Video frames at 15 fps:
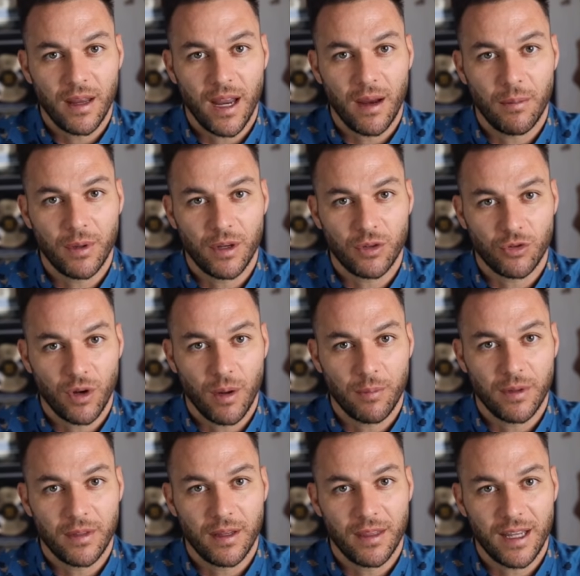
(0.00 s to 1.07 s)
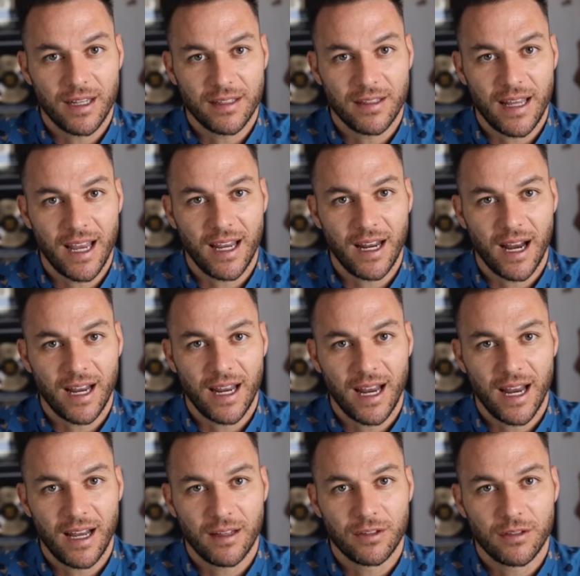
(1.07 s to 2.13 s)
I'm here dropping the latest AI
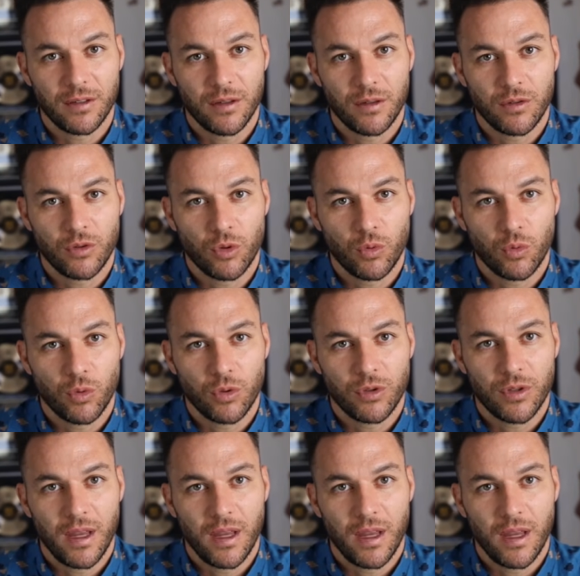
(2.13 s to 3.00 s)
hacks, tools,